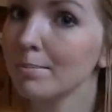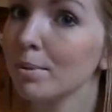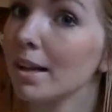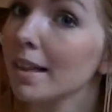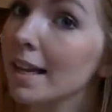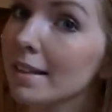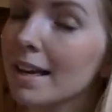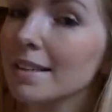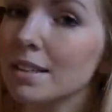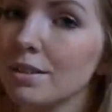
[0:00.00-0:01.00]
but I like that
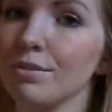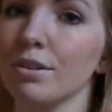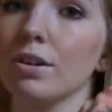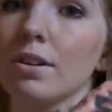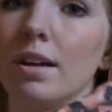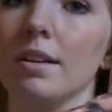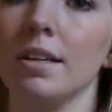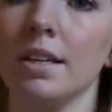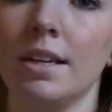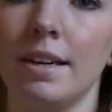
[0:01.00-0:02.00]
it's a different colour
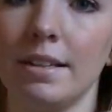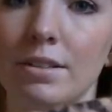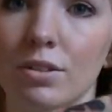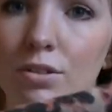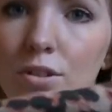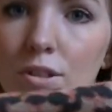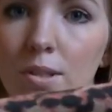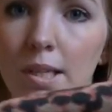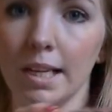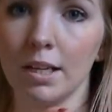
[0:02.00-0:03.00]
and it's not
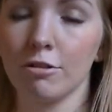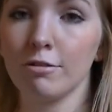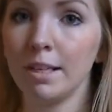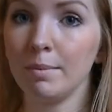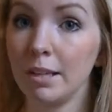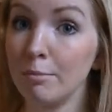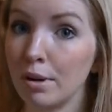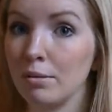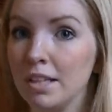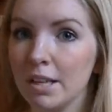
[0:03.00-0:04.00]
just like creamy and
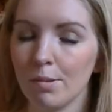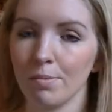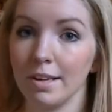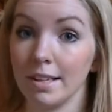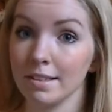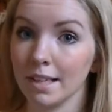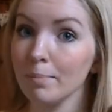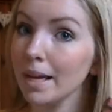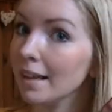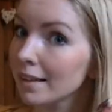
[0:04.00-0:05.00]
browny leopard print, it's like
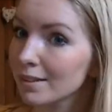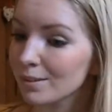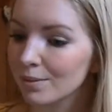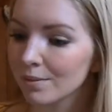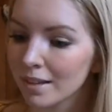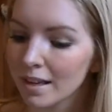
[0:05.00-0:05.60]
pink. So